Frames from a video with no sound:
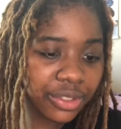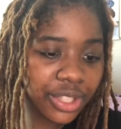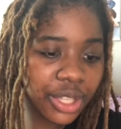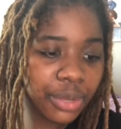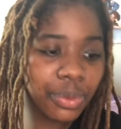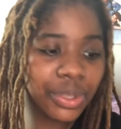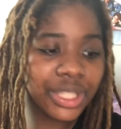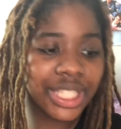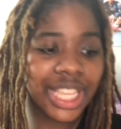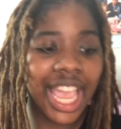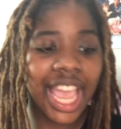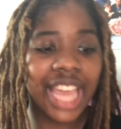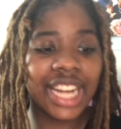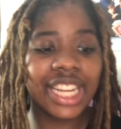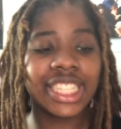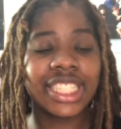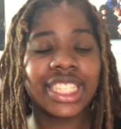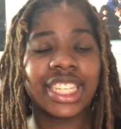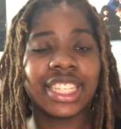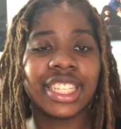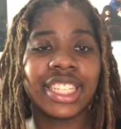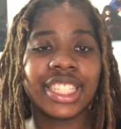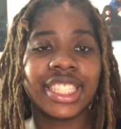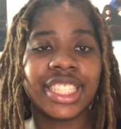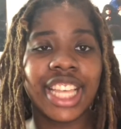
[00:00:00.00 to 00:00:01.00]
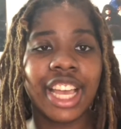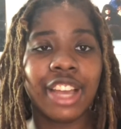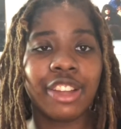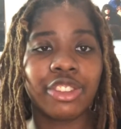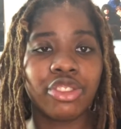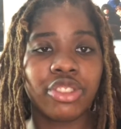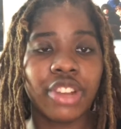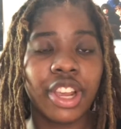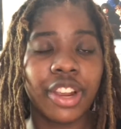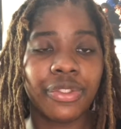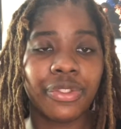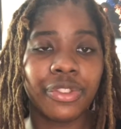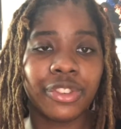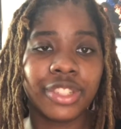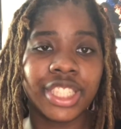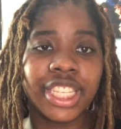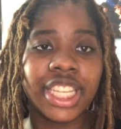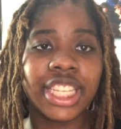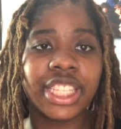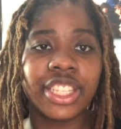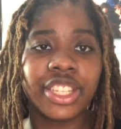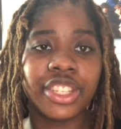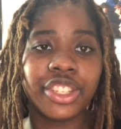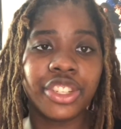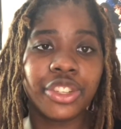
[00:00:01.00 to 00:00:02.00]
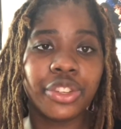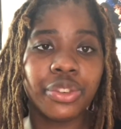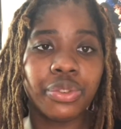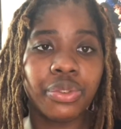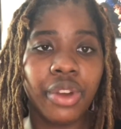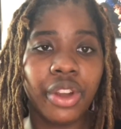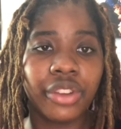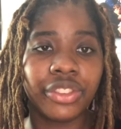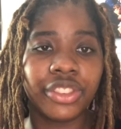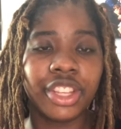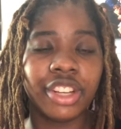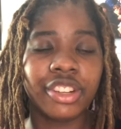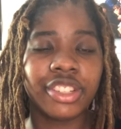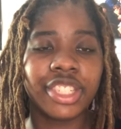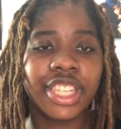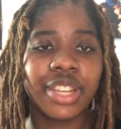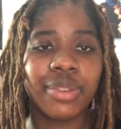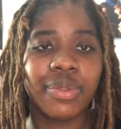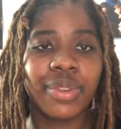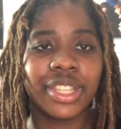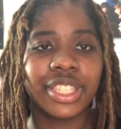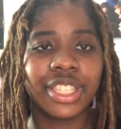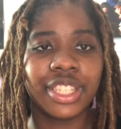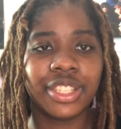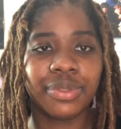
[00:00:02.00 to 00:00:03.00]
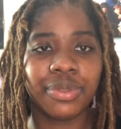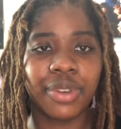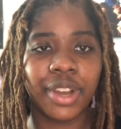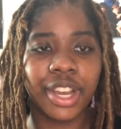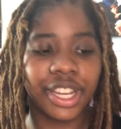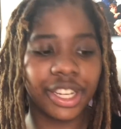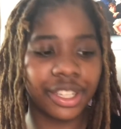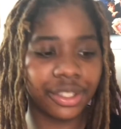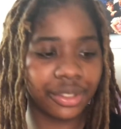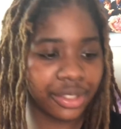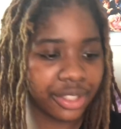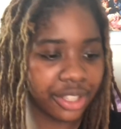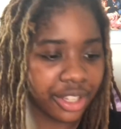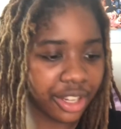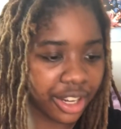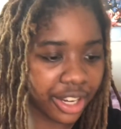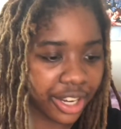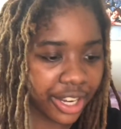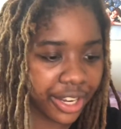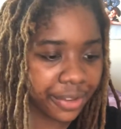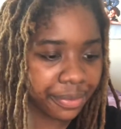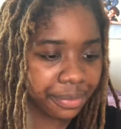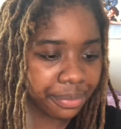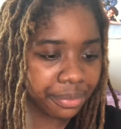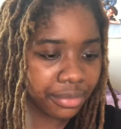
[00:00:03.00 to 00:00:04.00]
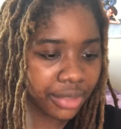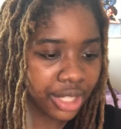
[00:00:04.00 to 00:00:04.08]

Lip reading: was added to the soundtrack for season 2 of 13 Reasons Why. All right.